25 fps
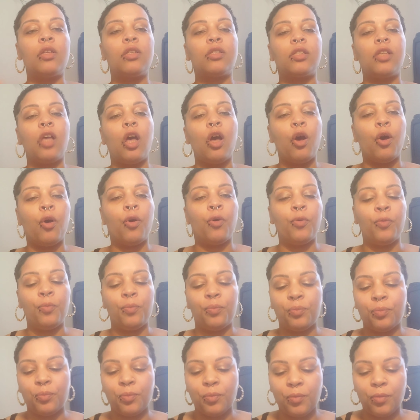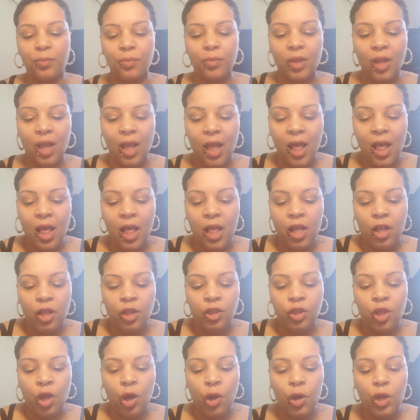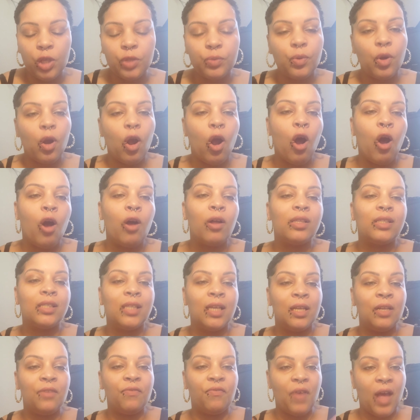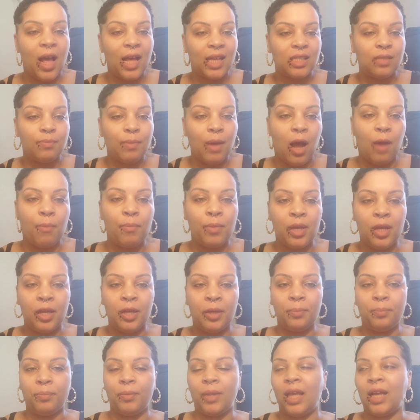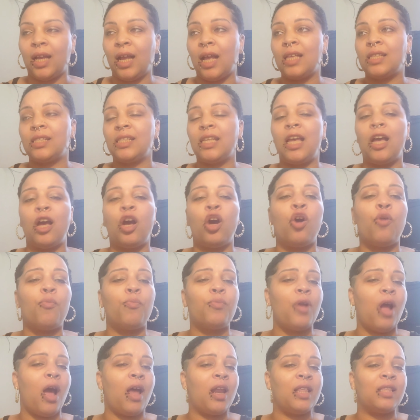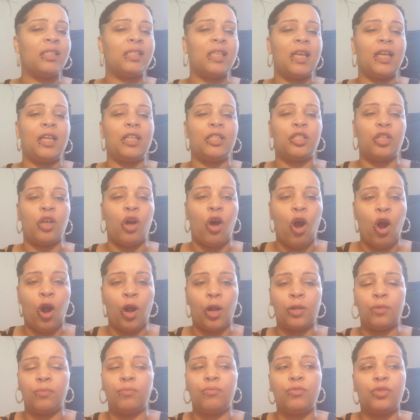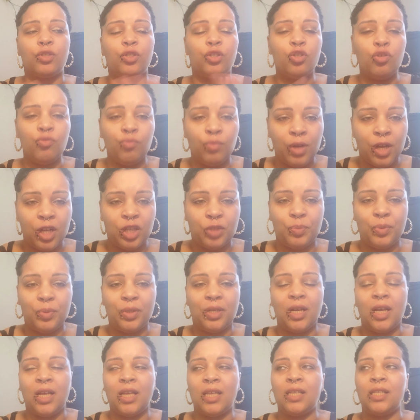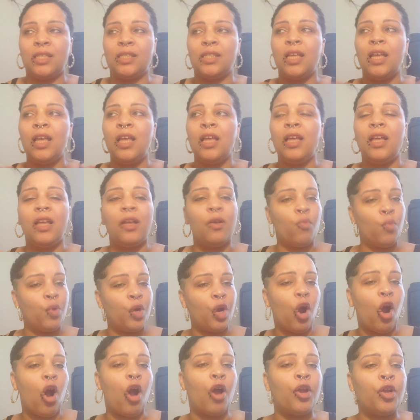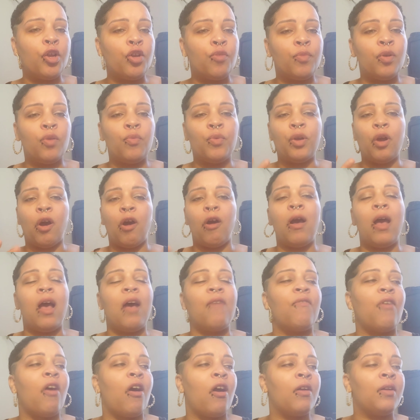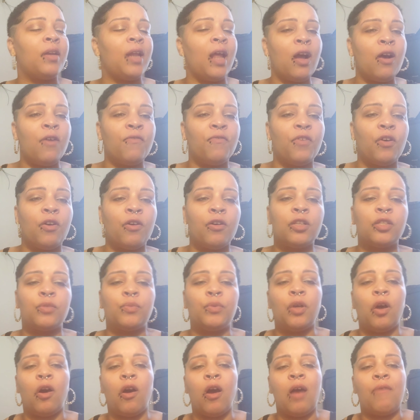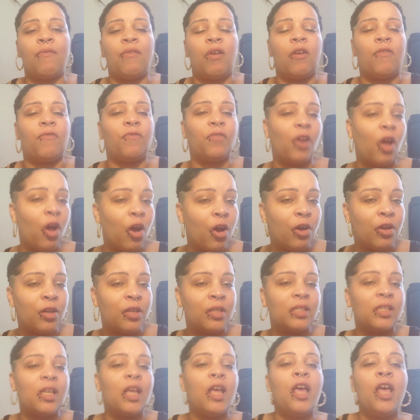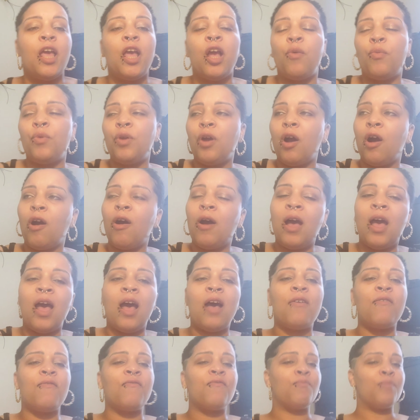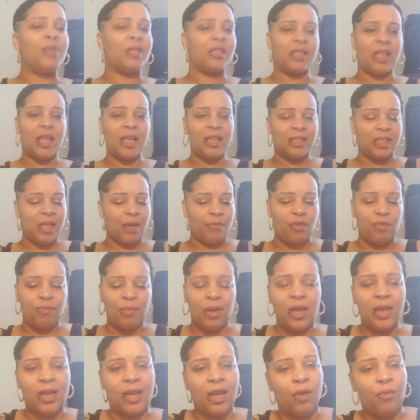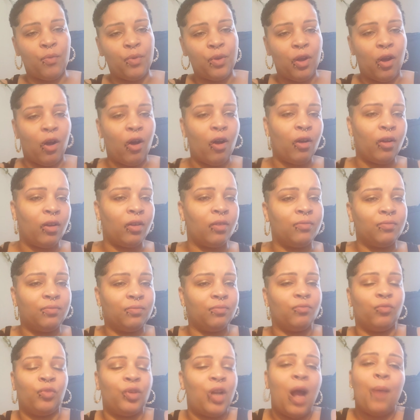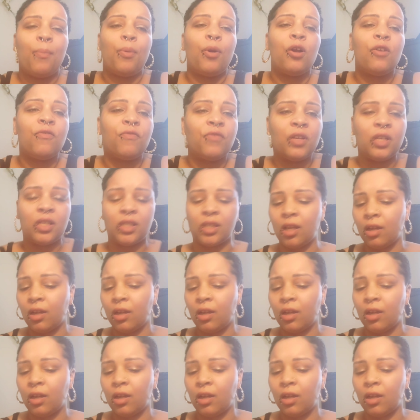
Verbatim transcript: So those were all 10 facts about me. Like I said, I hope y'all didn't take it to heart too much because we are human. We all have our downfalls. We all have our flaws, and we all have mistakes that we make. And we all we're not perfect.